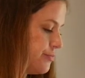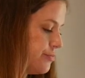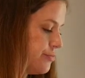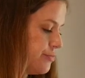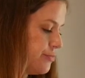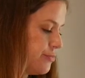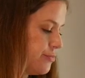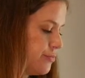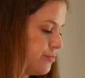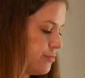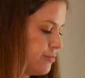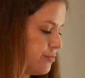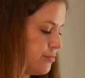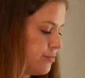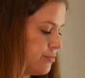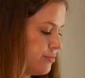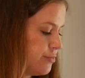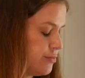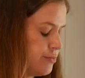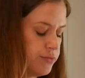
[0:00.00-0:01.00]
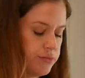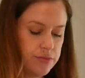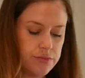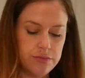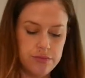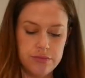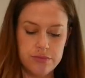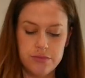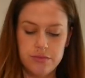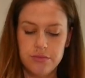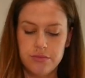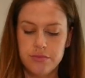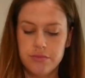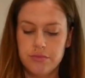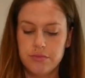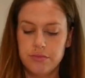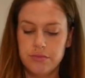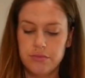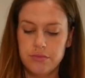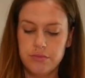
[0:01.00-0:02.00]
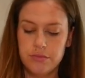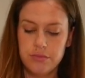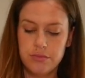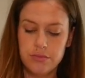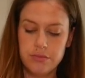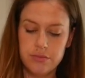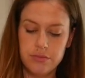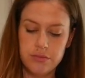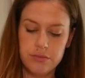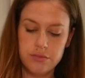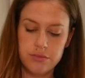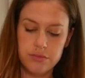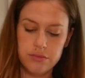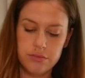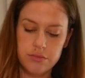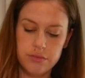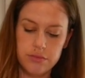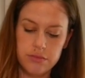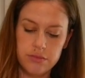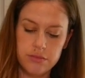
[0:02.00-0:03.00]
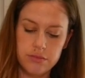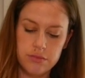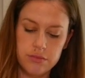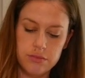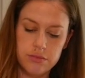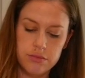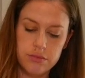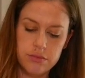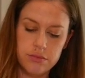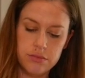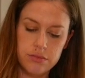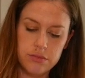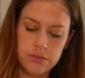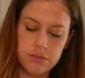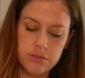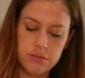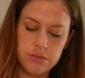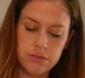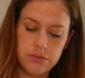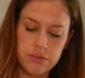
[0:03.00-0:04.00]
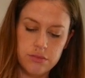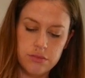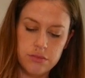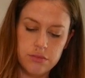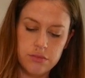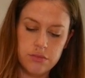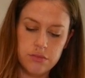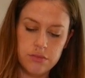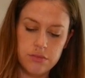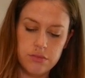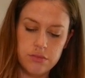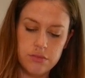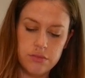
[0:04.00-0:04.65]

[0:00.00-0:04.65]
[no speech]